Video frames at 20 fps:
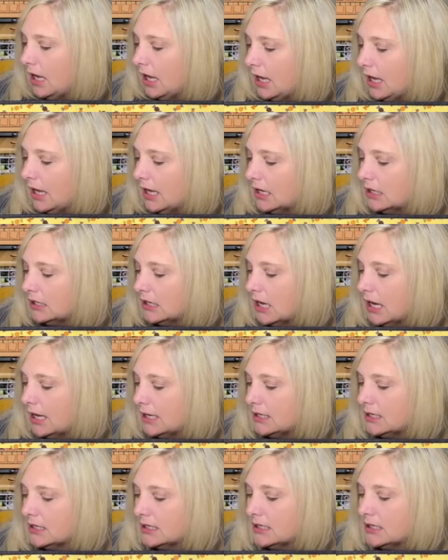and I
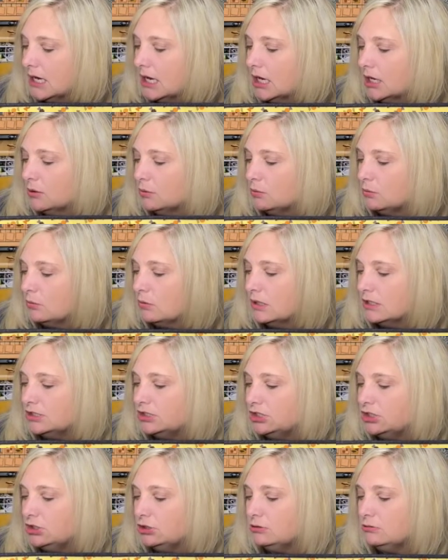can cut
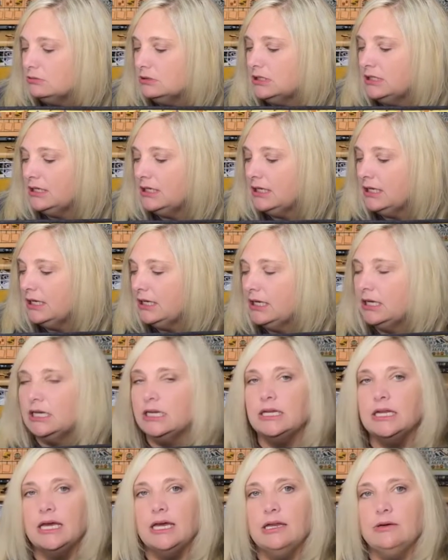what you
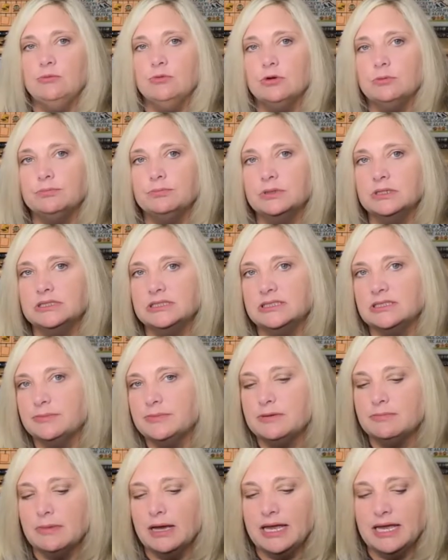need and we'll put some
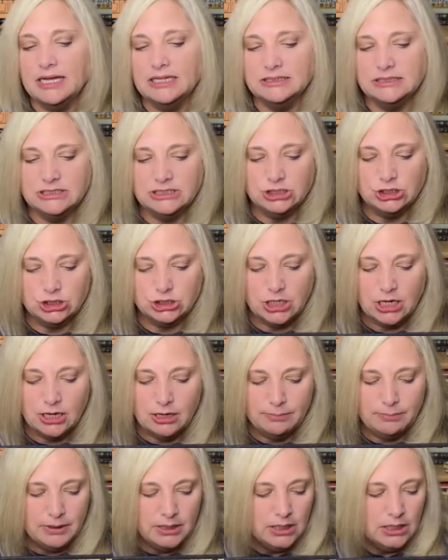in my Etsy
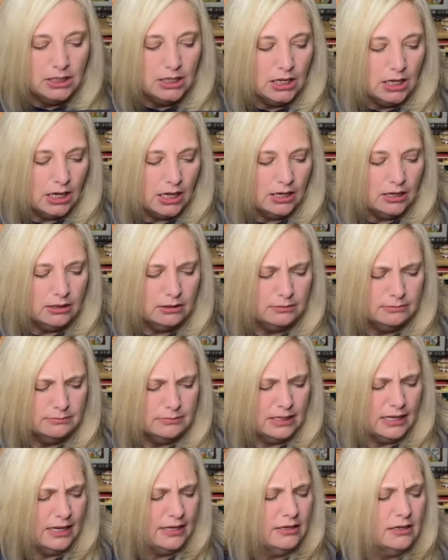shop.
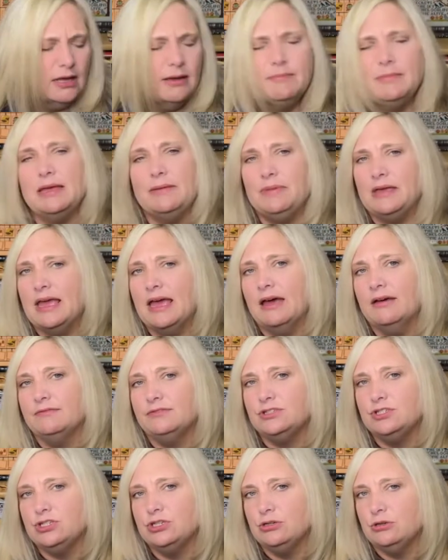Um, I, I, maybe
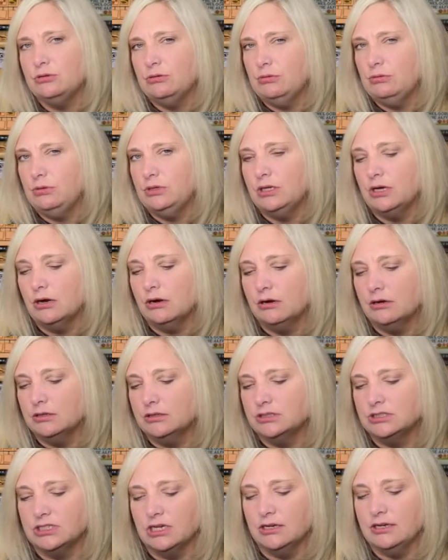have two
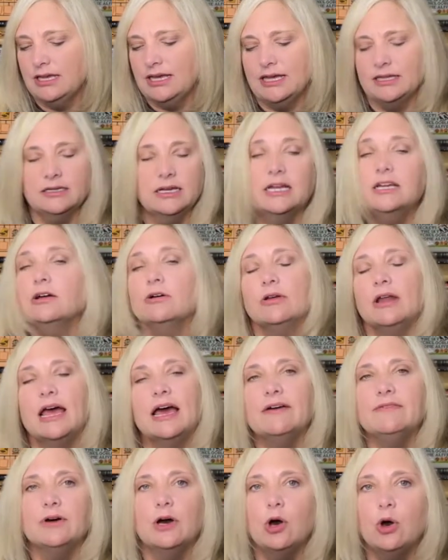yards on hand. I don't
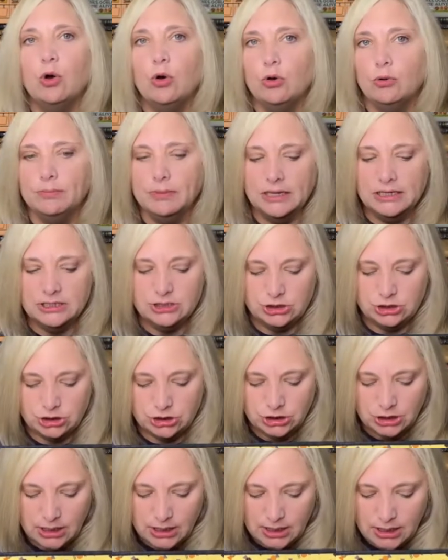have a whole
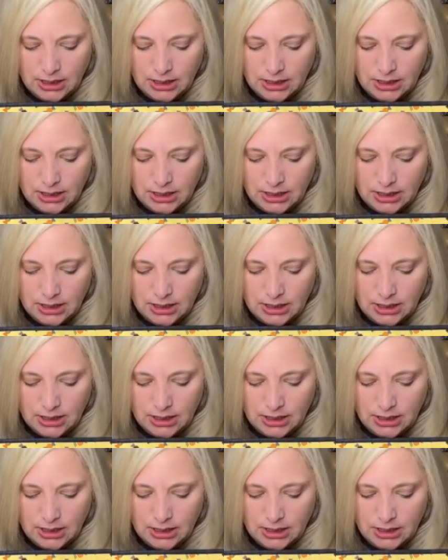bunch.